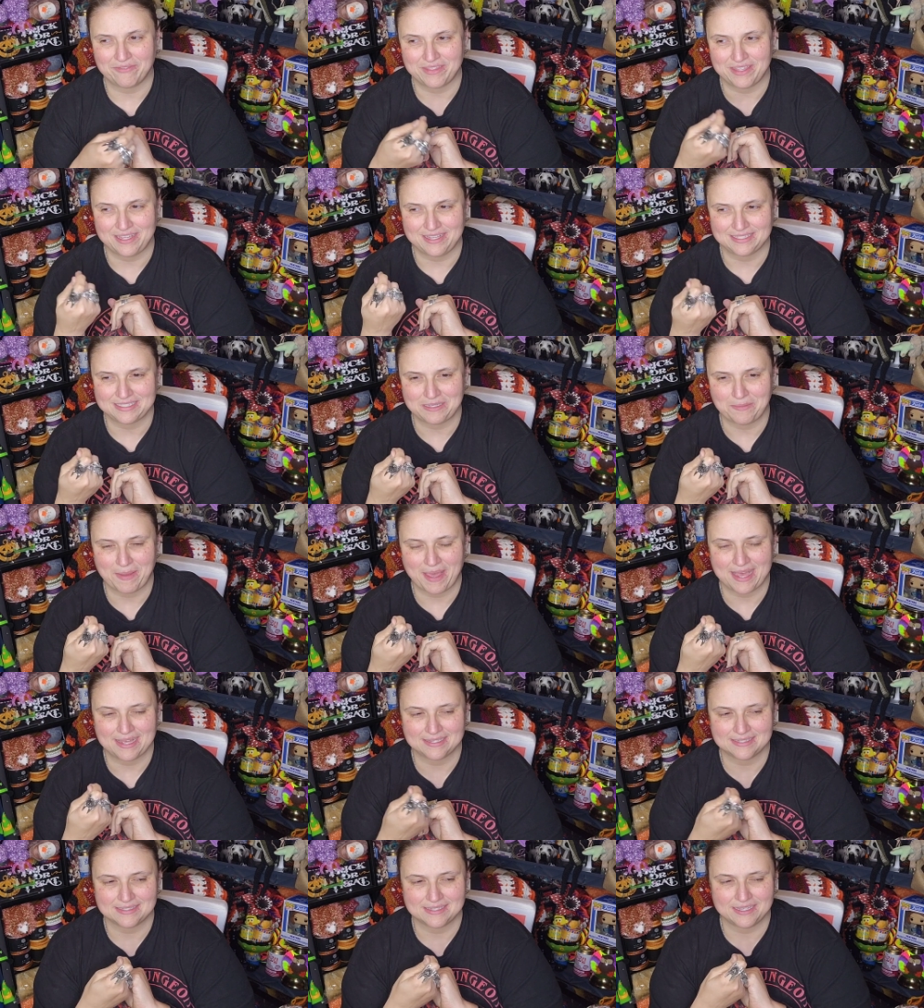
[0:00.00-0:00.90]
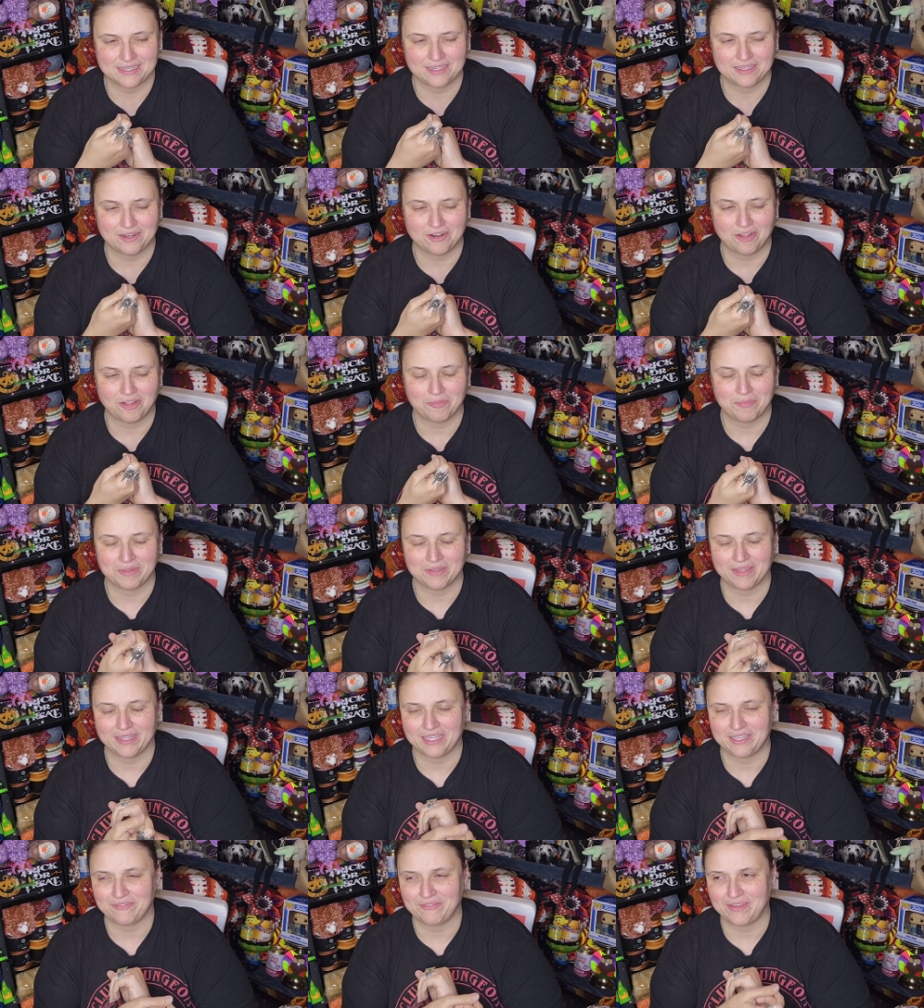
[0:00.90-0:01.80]
the E-ZPass thing and all but
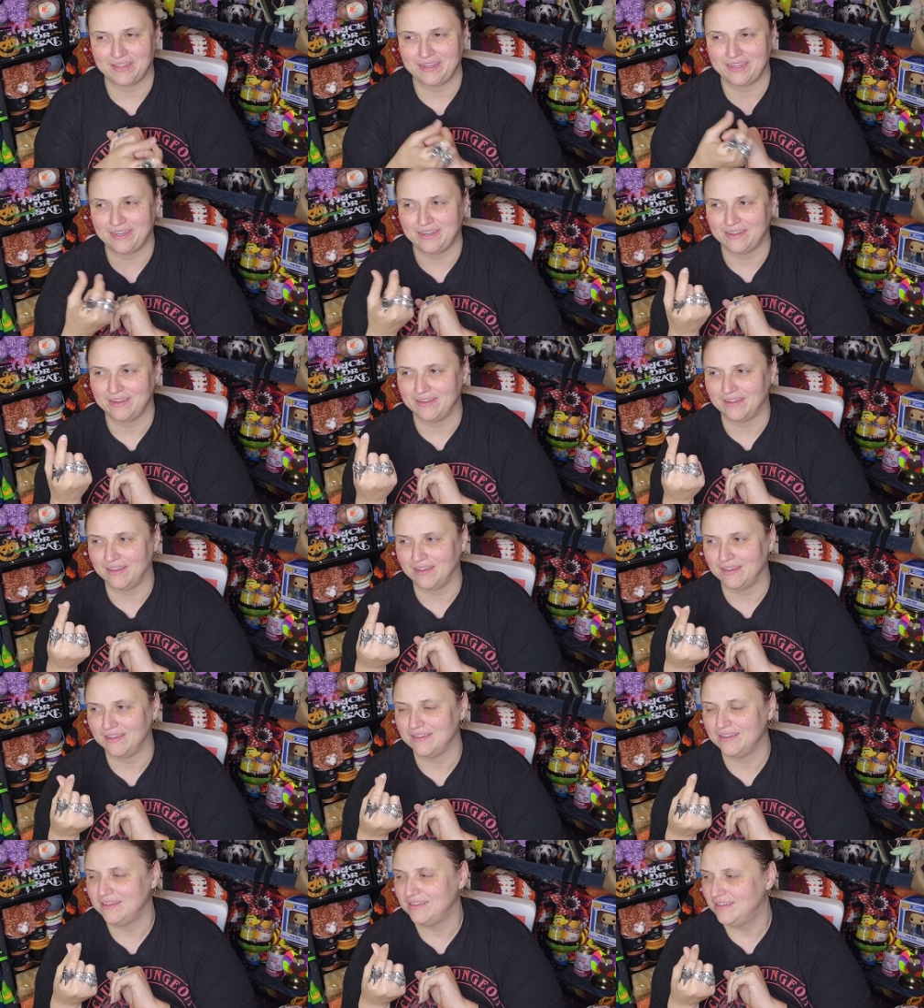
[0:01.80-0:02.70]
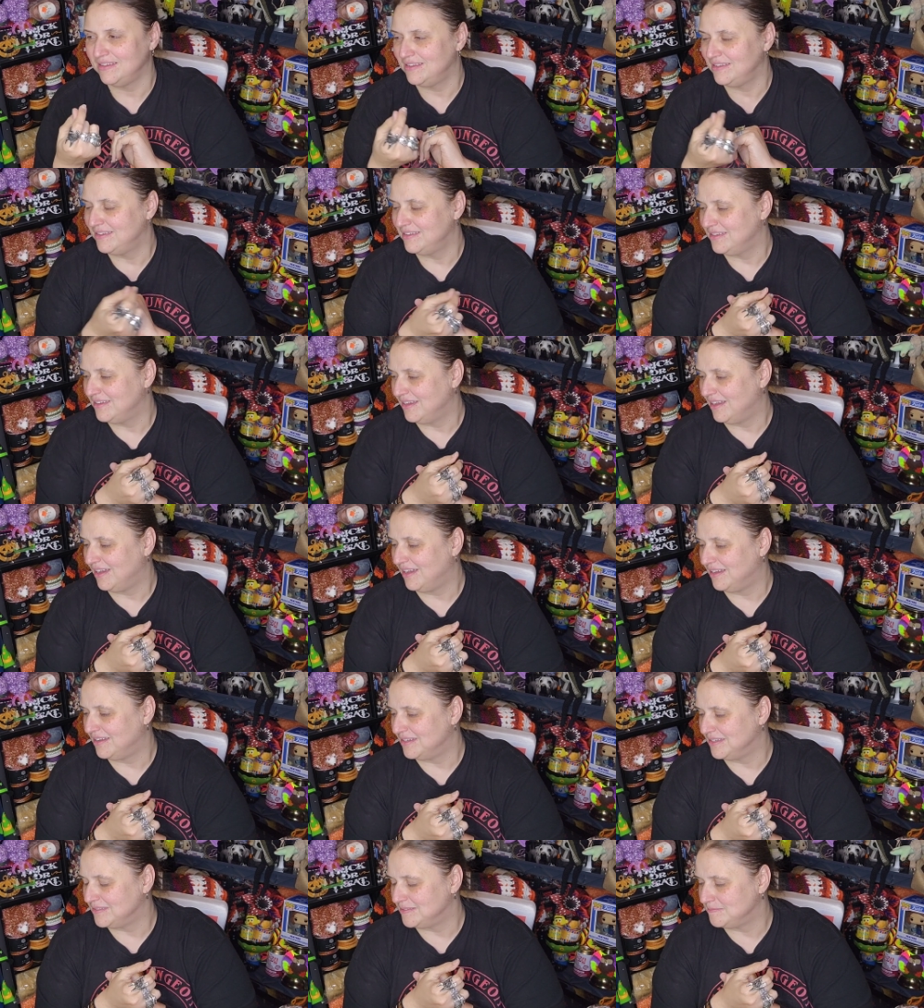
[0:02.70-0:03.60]
like if i needed uh
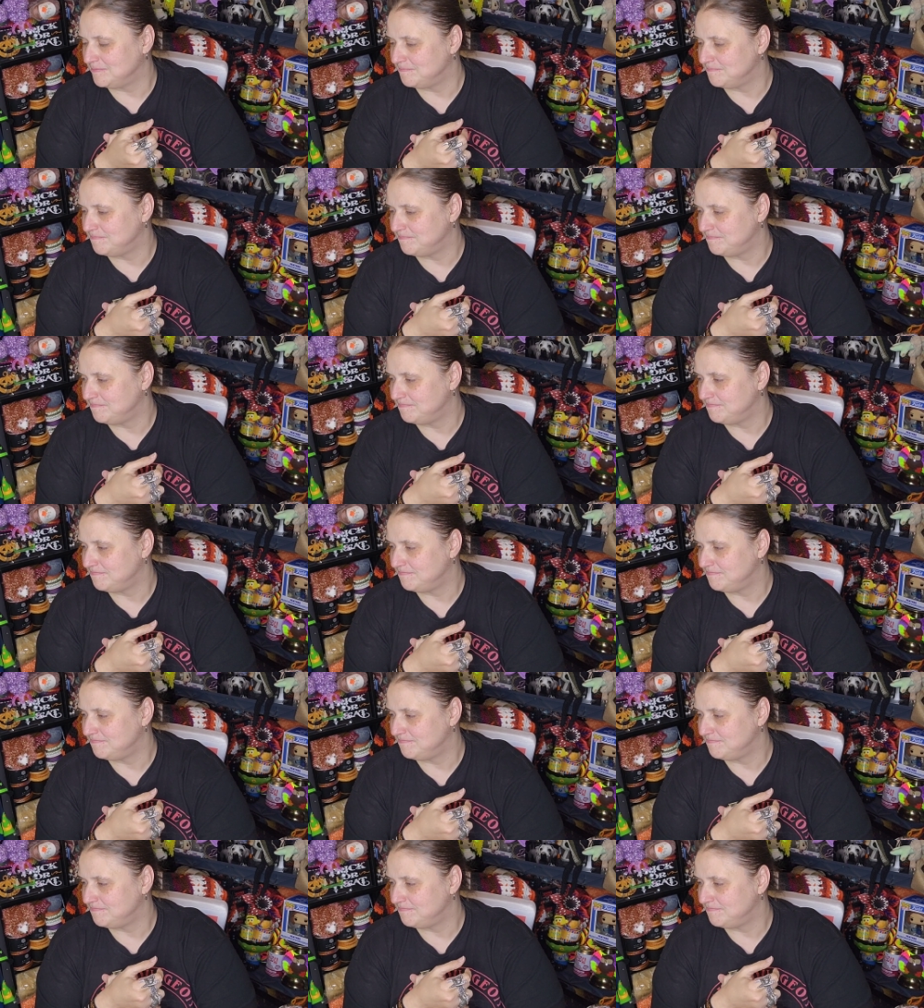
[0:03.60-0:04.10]
um